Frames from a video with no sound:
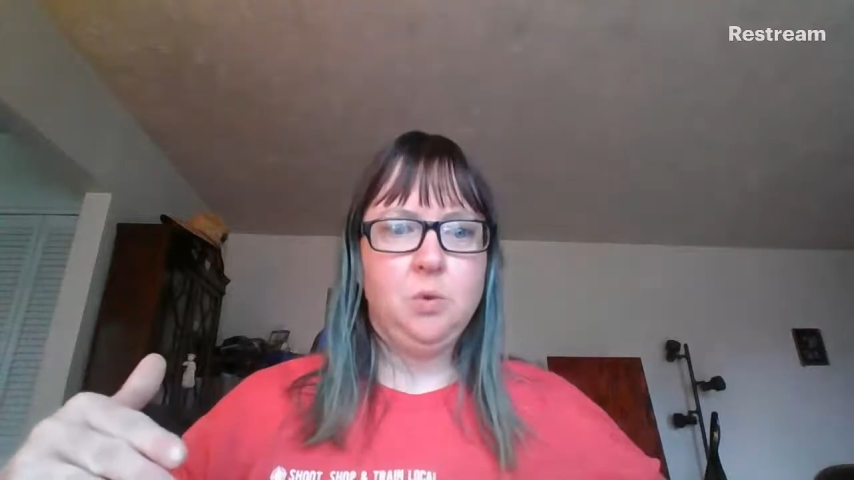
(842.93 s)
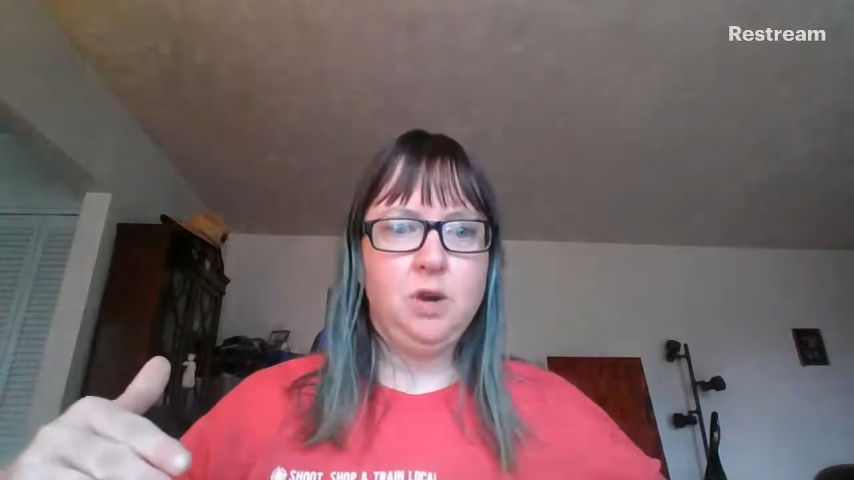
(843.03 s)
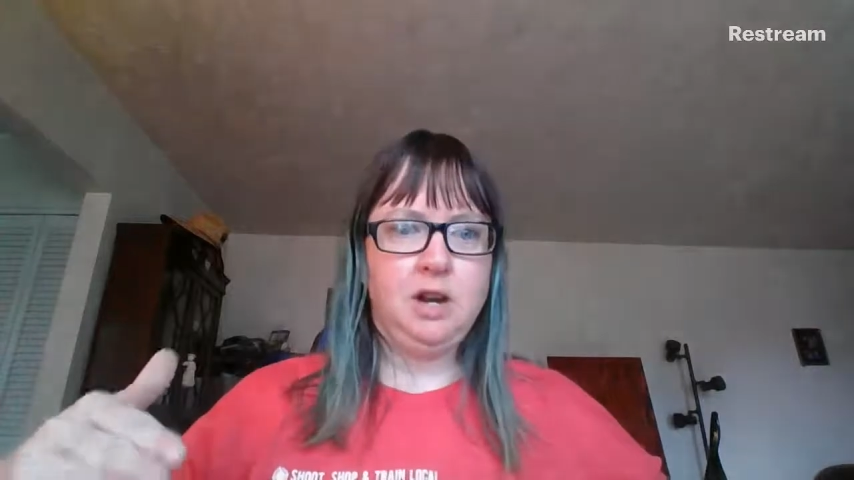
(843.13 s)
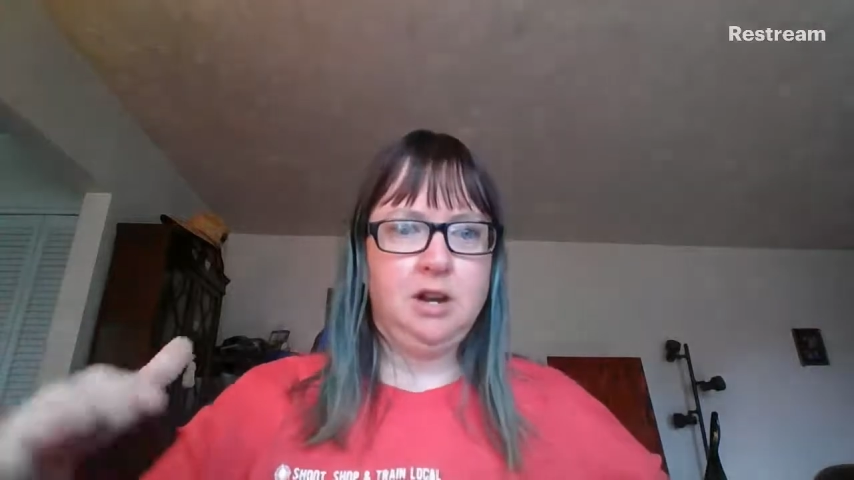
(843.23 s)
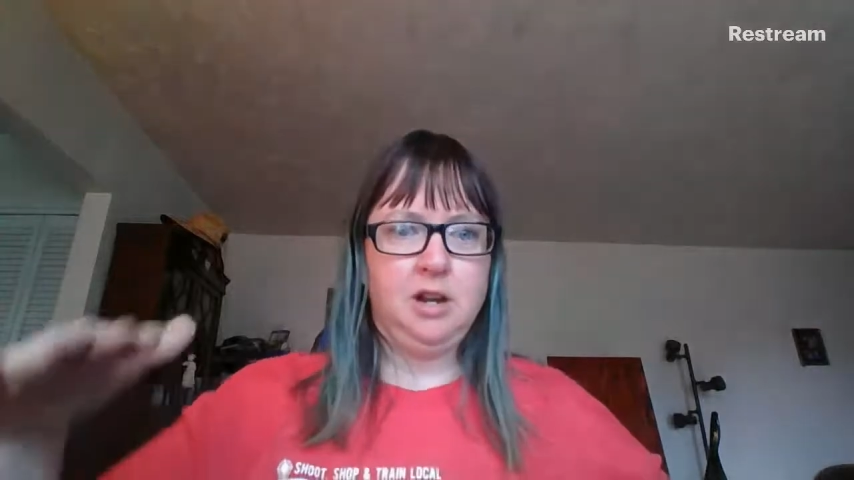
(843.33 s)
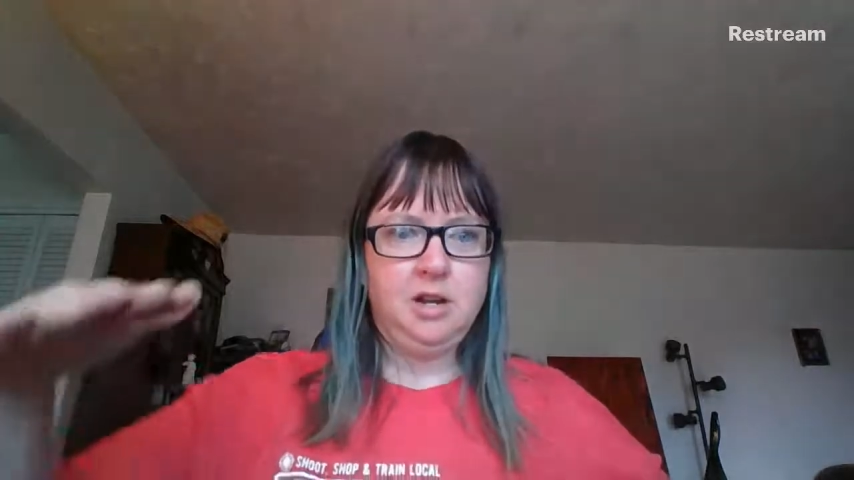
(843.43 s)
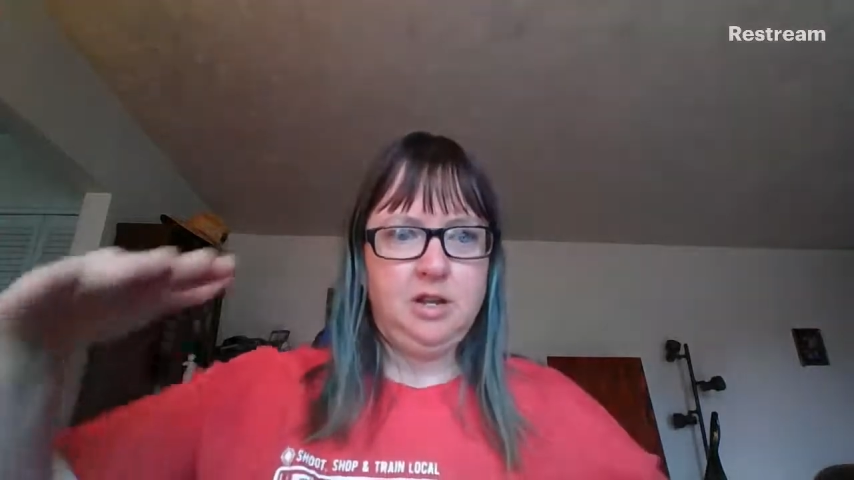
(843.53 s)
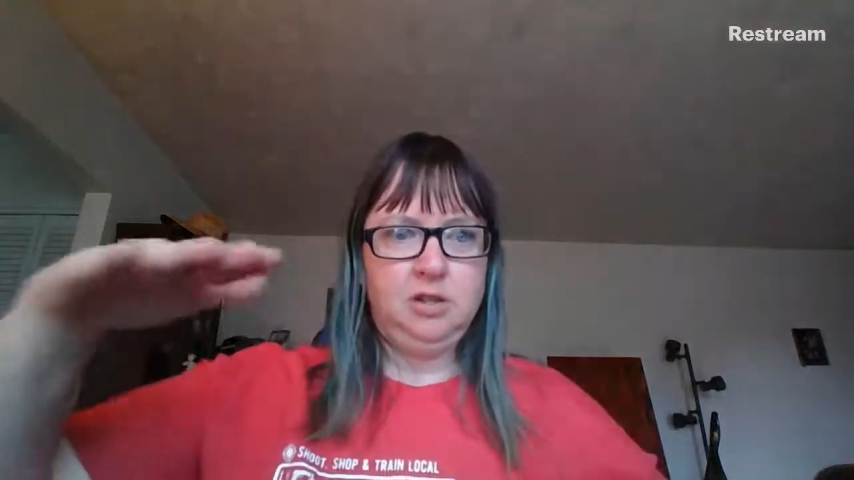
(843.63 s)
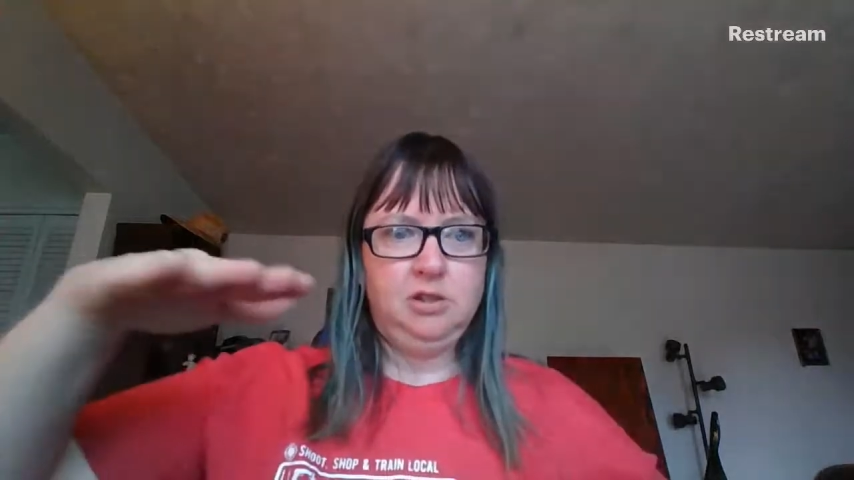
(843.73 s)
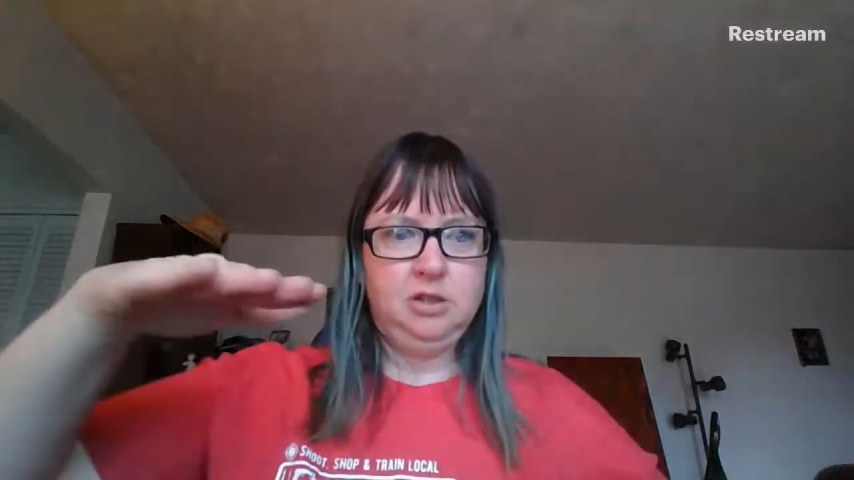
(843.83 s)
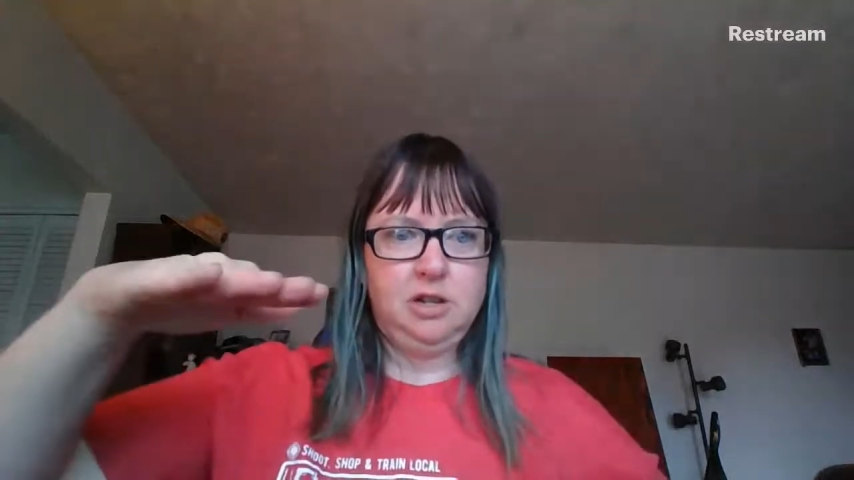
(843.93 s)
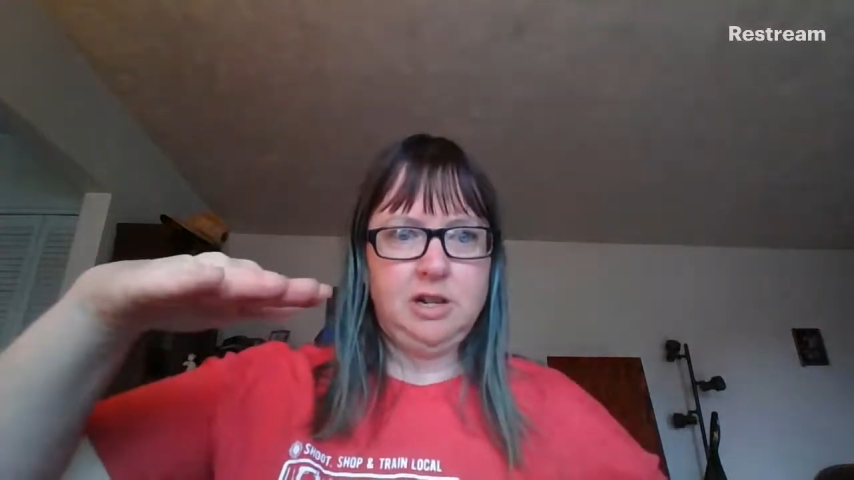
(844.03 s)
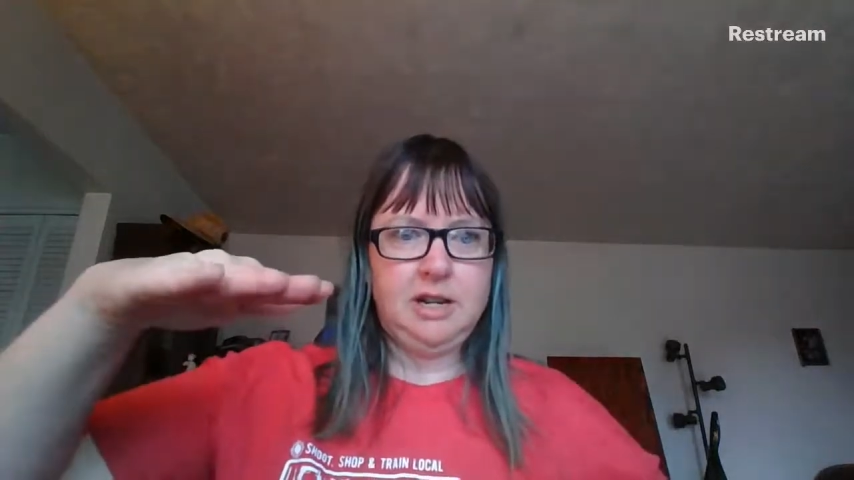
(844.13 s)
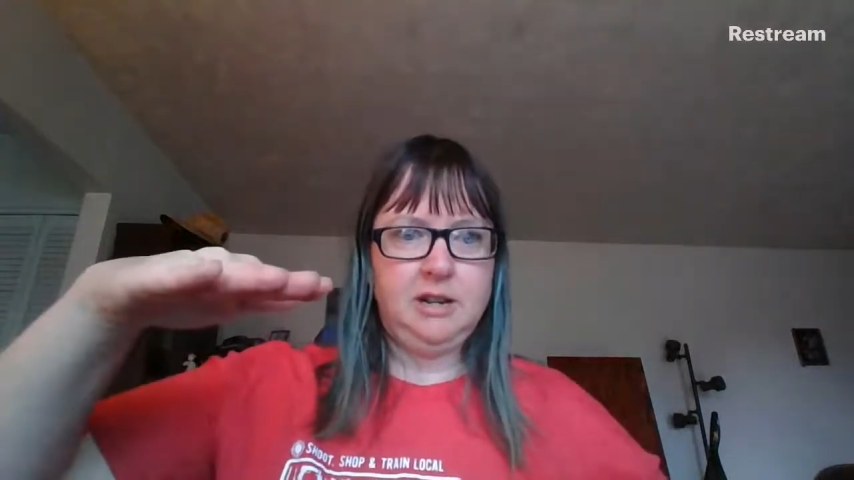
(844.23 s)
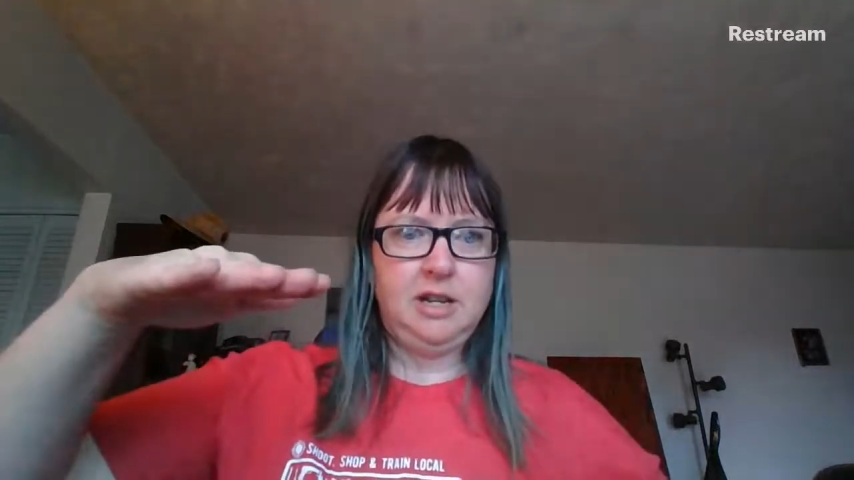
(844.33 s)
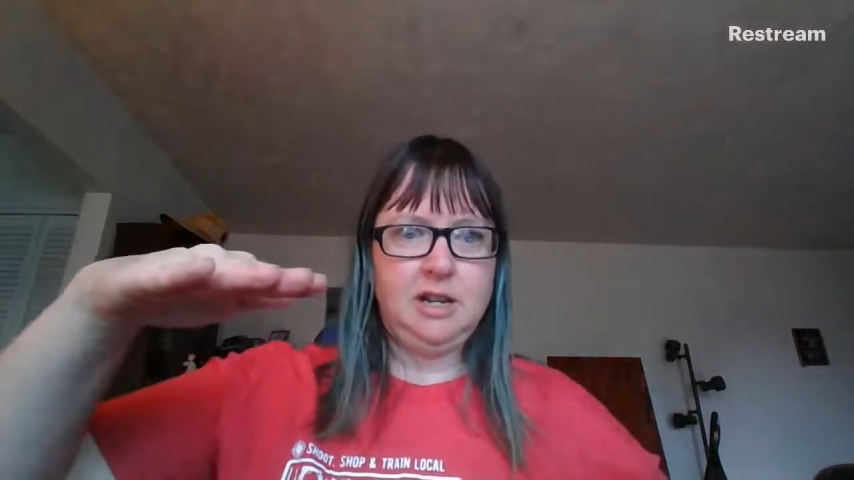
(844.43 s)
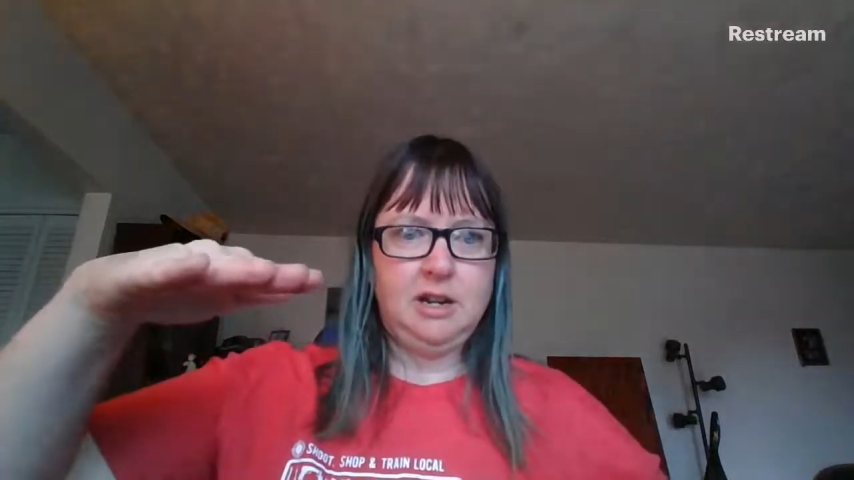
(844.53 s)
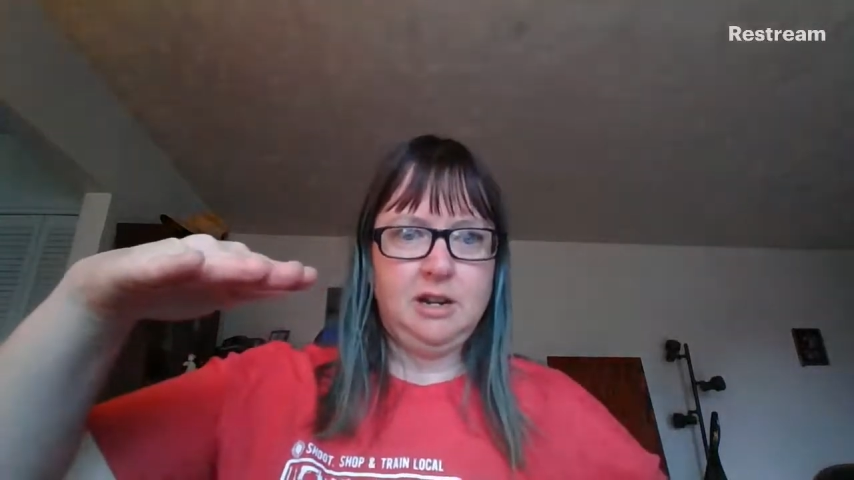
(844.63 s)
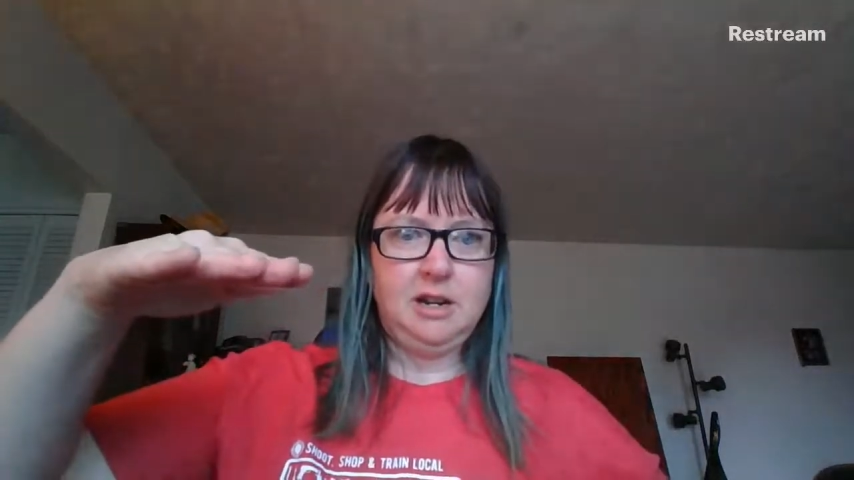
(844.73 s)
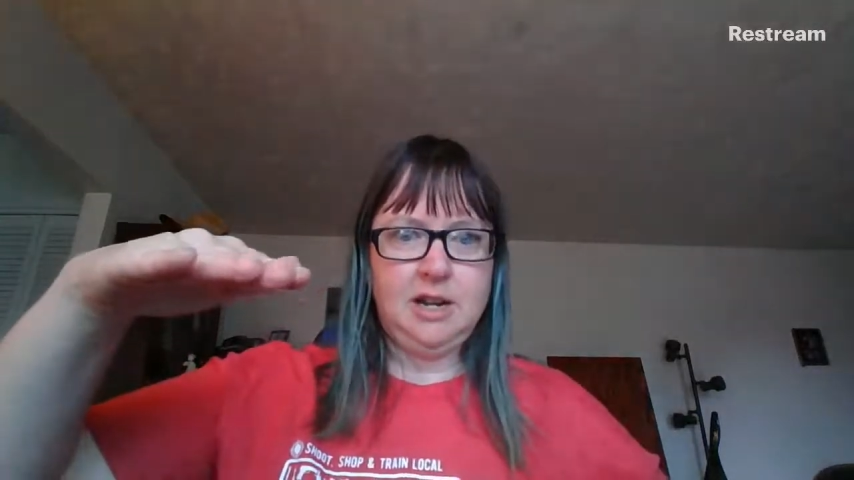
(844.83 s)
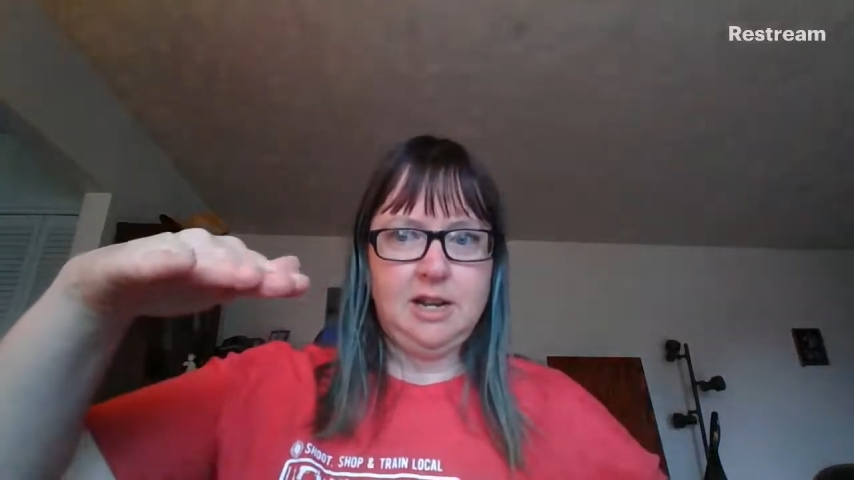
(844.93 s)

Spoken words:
where you start out here,